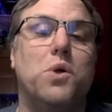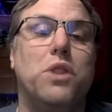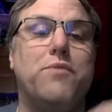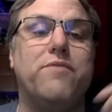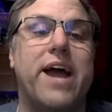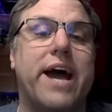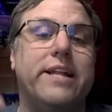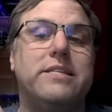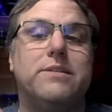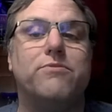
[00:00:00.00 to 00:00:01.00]
only we've
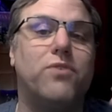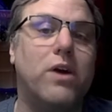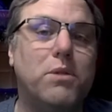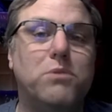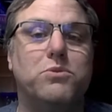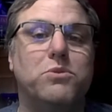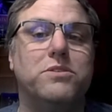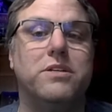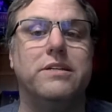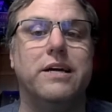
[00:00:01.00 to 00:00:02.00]
added some formal
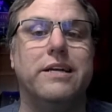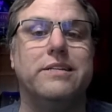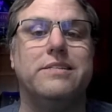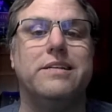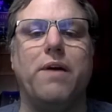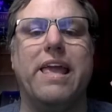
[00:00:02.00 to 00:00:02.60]
rules and dice.